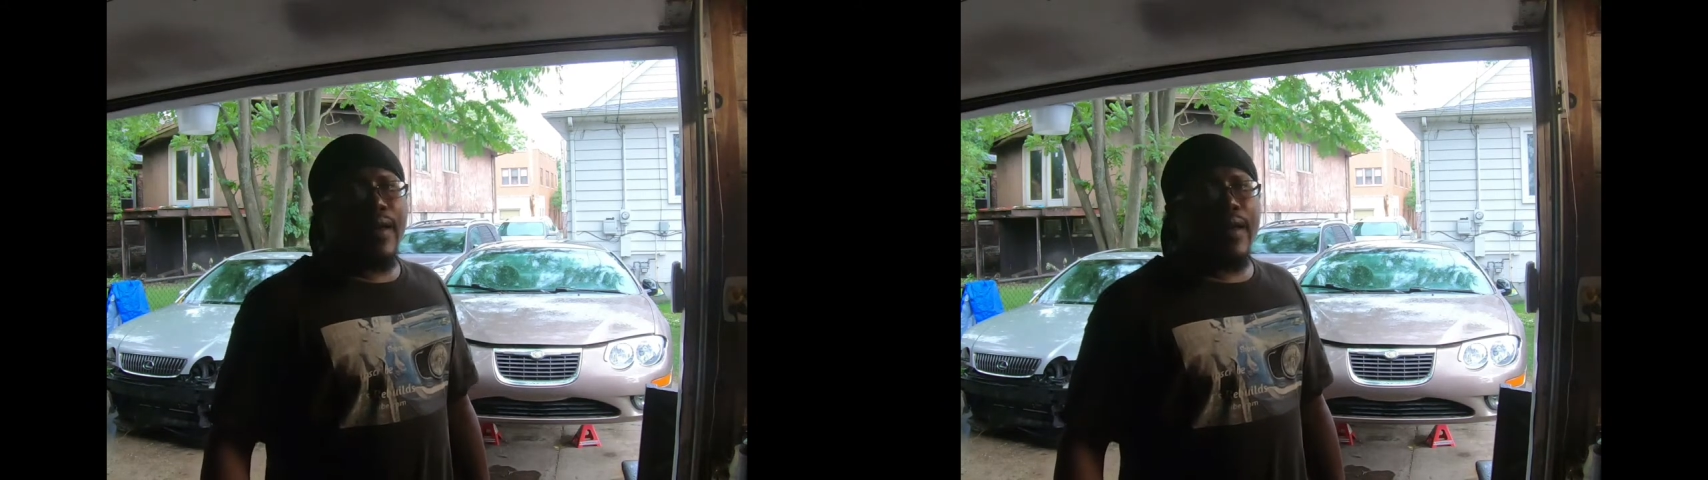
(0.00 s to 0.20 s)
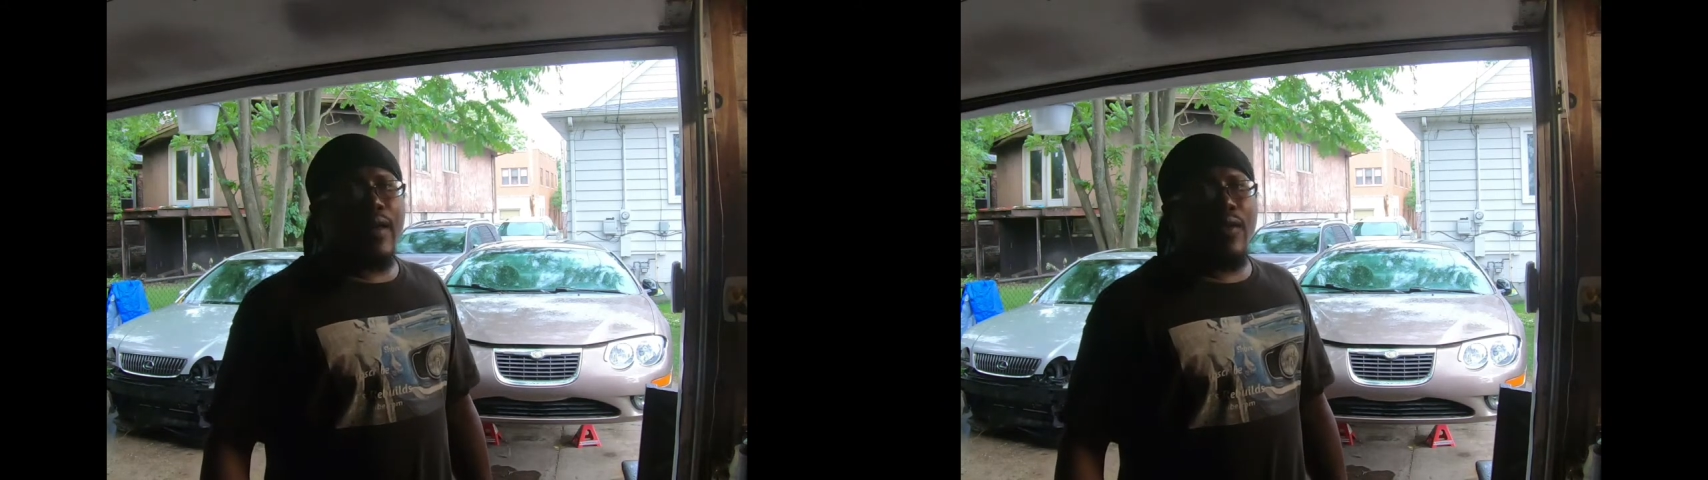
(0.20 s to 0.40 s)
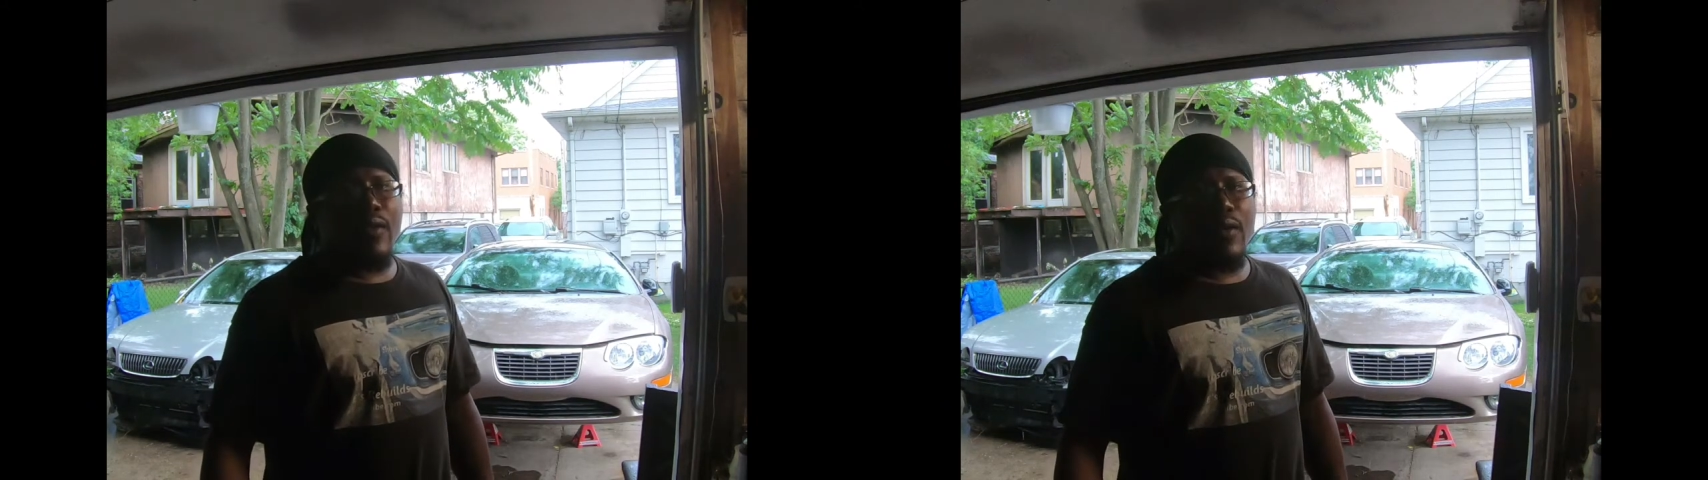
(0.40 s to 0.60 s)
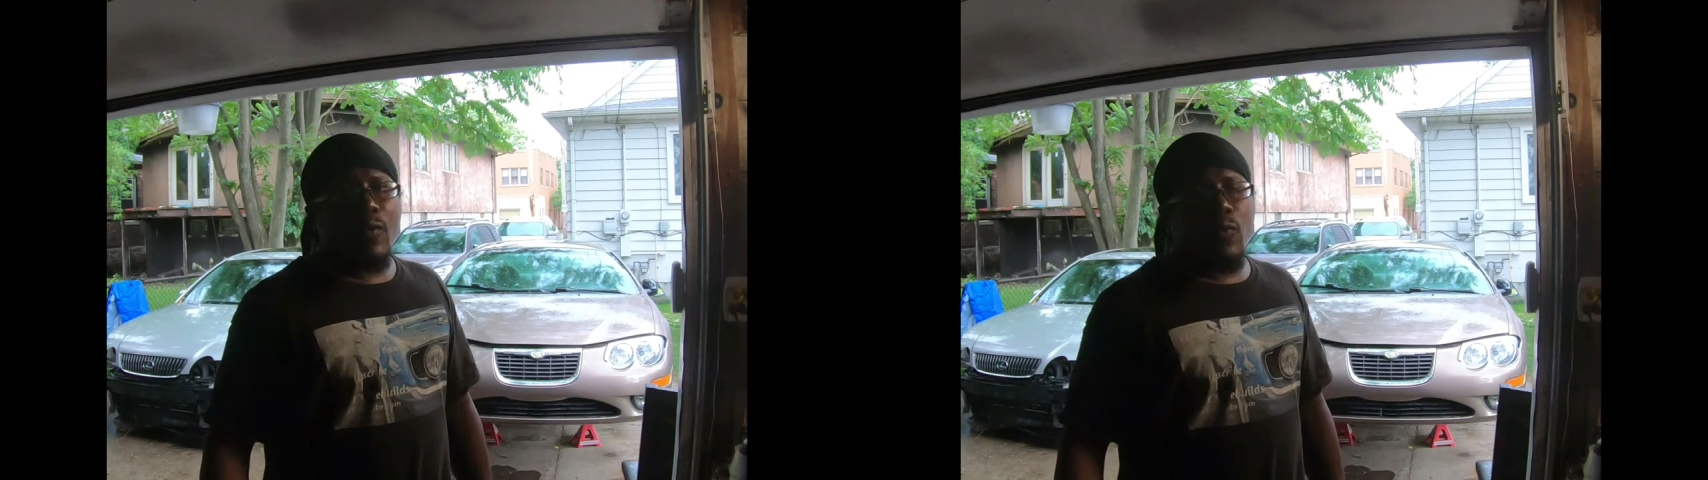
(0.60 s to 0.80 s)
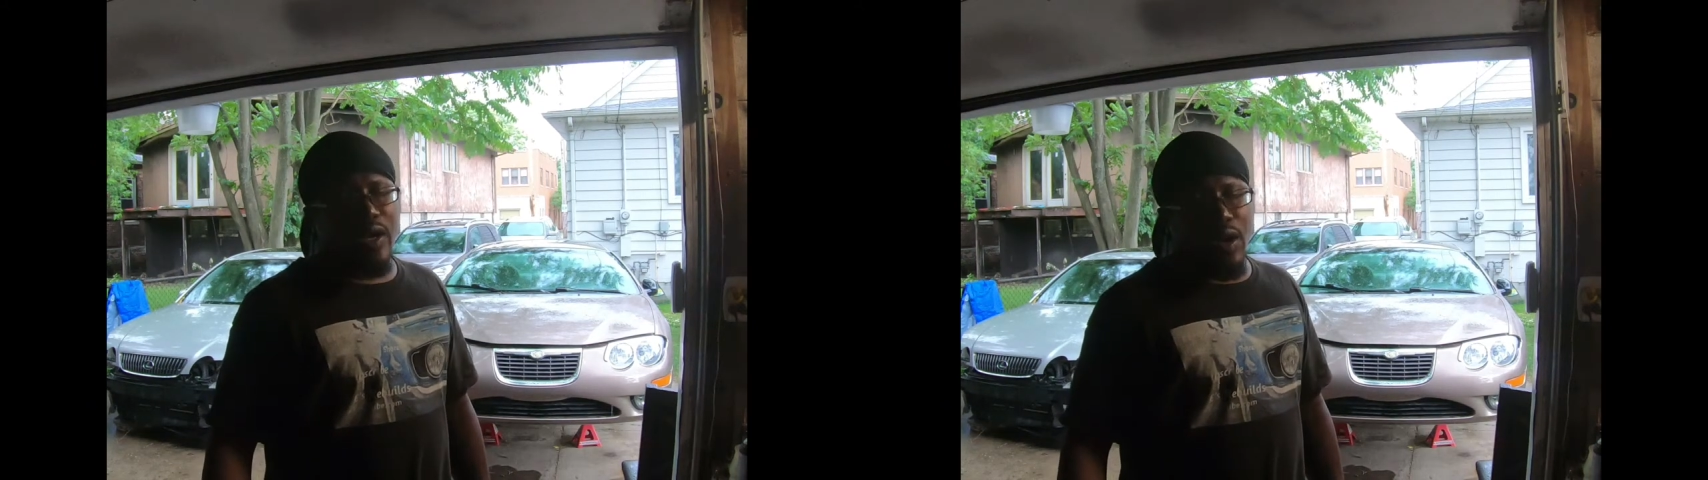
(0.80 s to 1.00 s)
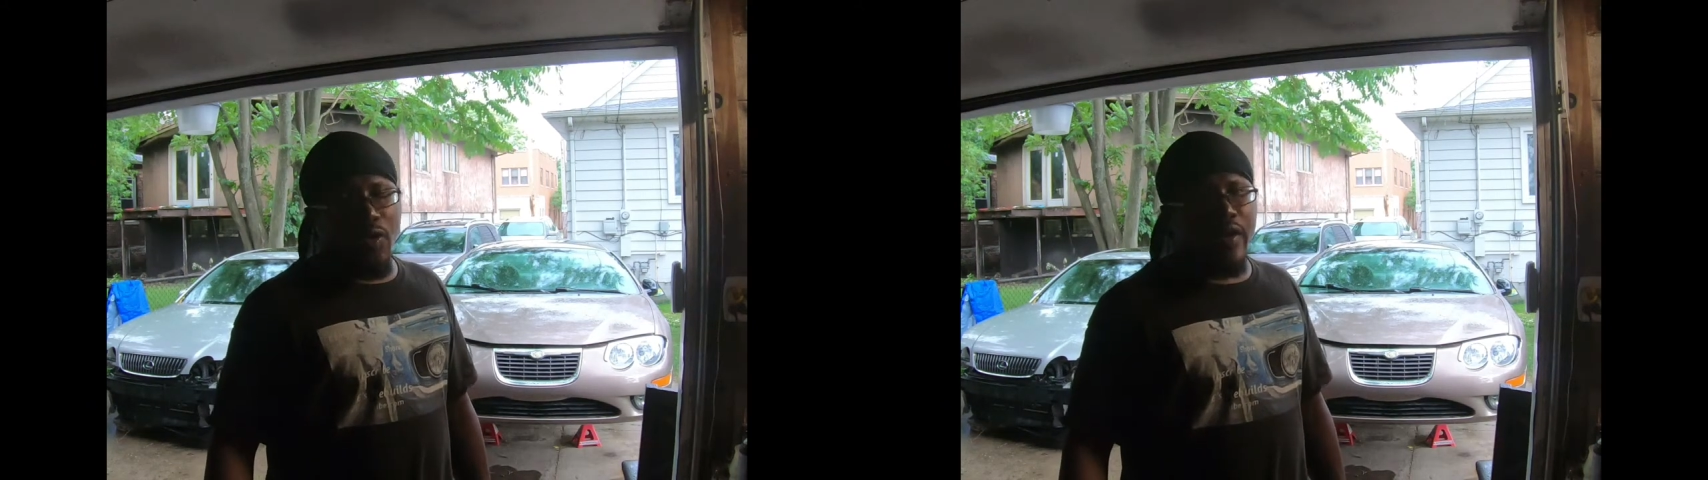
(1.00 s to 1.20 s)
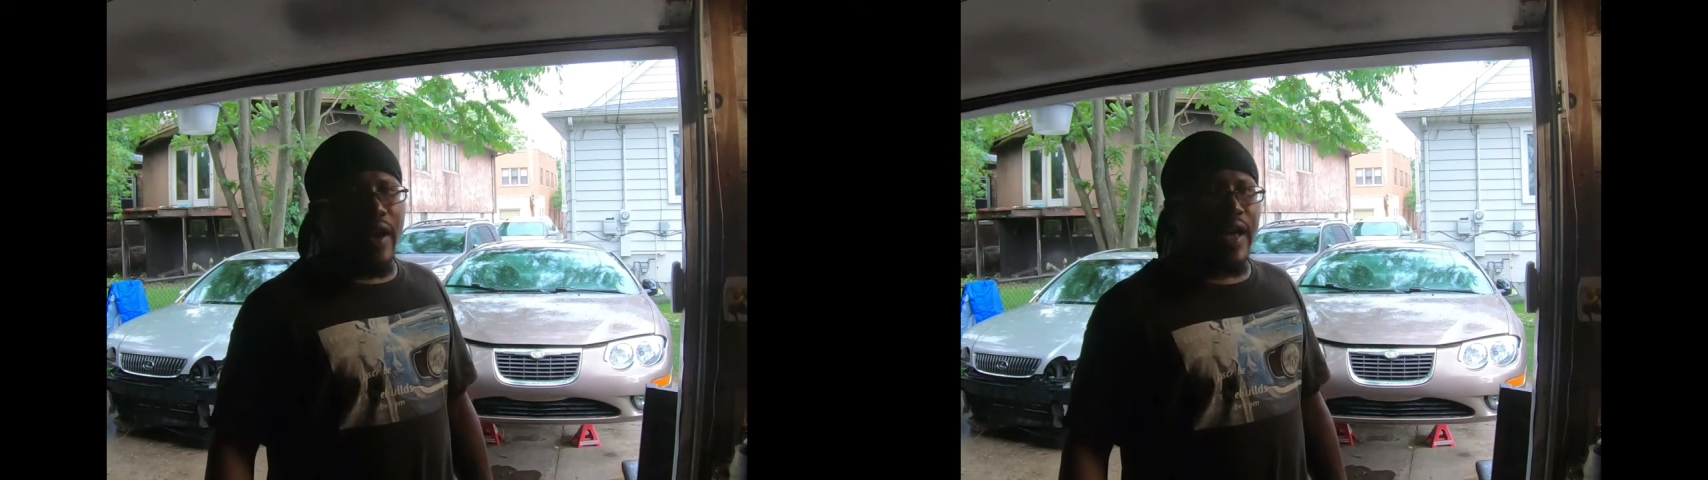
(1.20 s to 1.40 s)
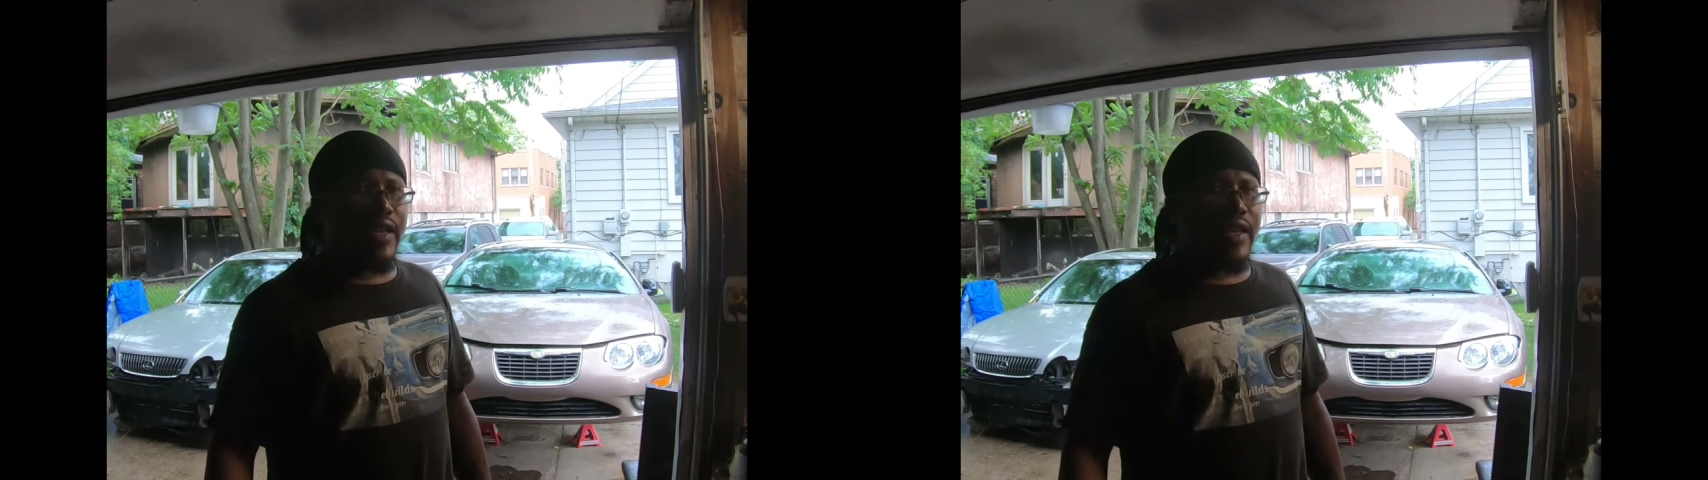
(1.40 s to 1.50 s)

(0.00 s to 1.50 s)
and we over here at